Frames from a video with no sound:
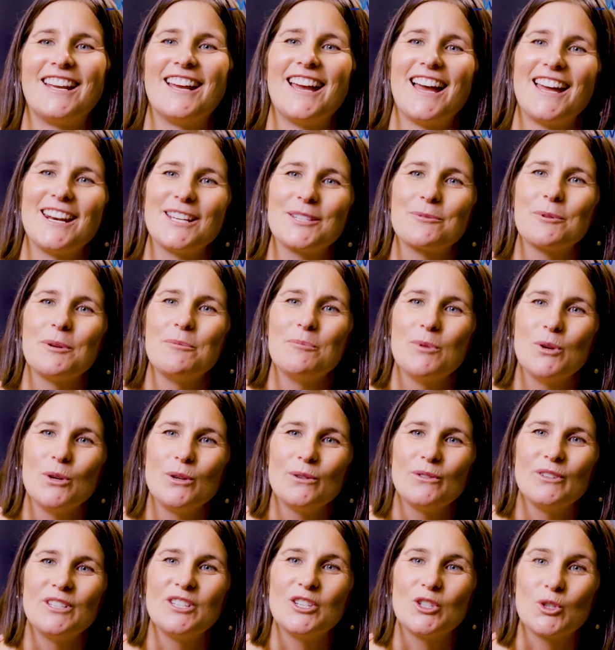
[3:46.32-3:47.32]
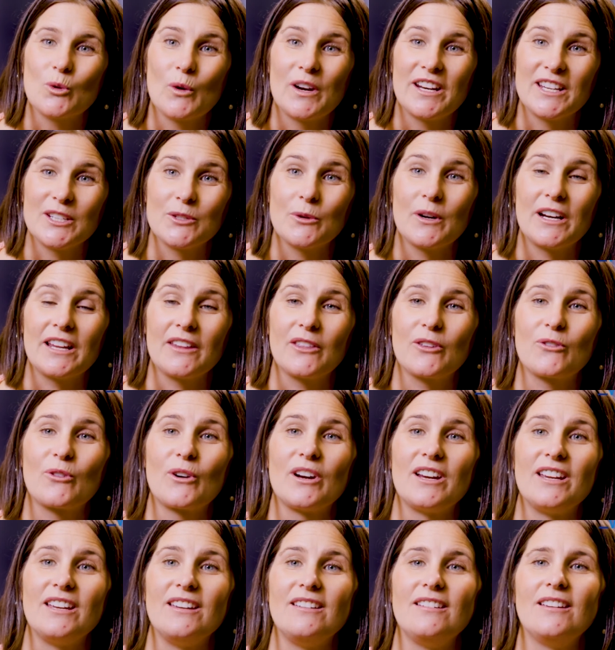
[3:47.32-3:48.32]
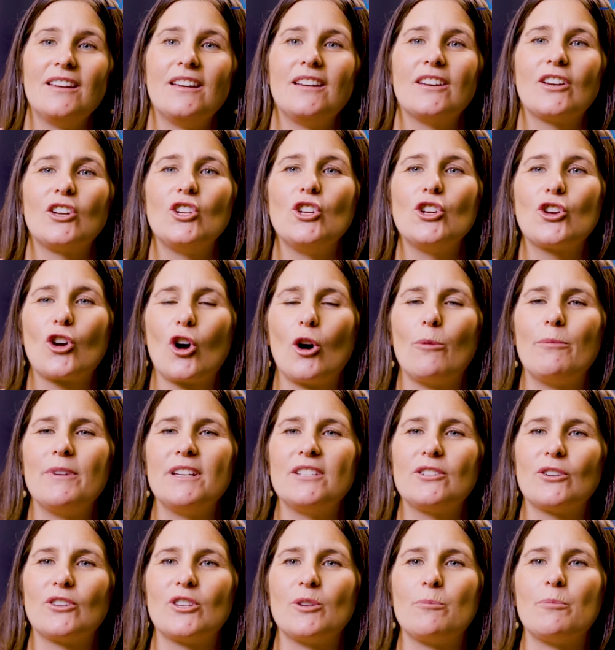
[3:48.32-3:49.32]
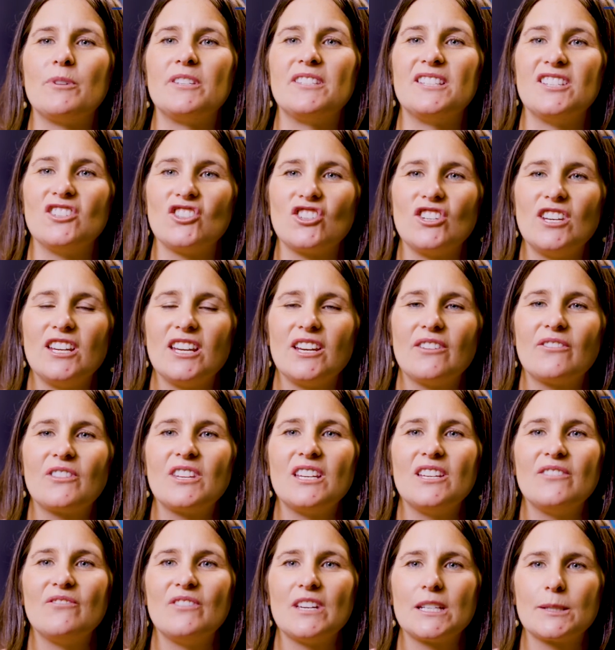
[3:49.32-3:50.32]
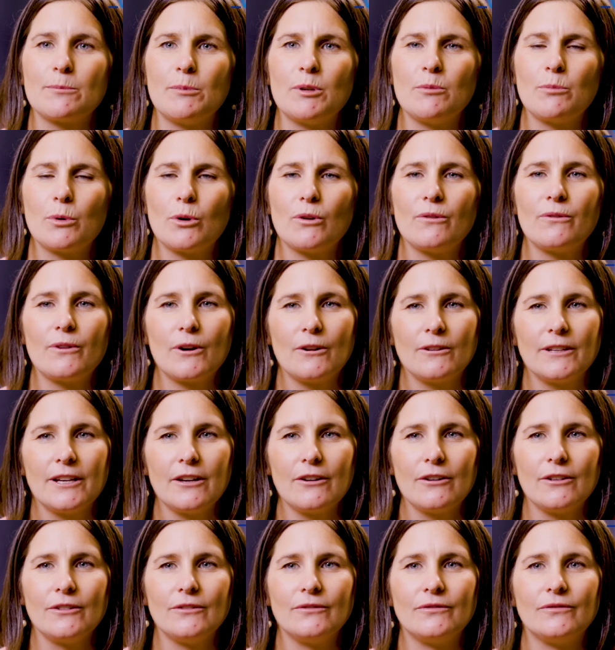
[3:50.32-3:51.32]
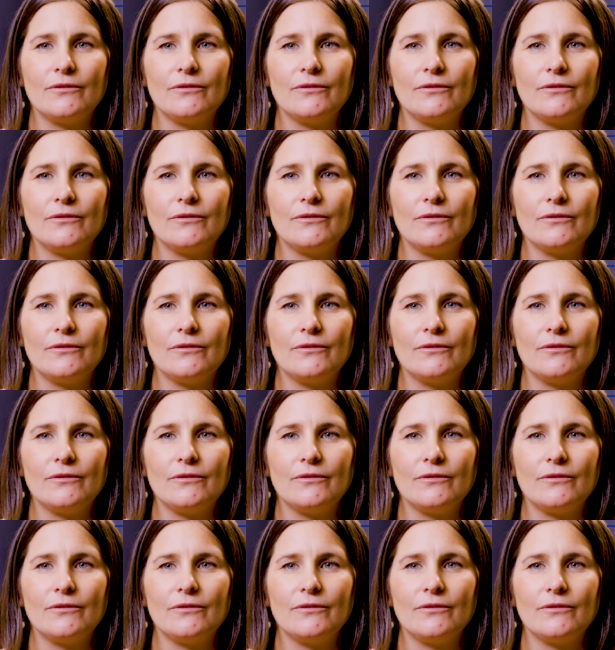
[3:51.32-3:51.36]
And as we move into 2023, can you comment on the positioning of the investment portfolio?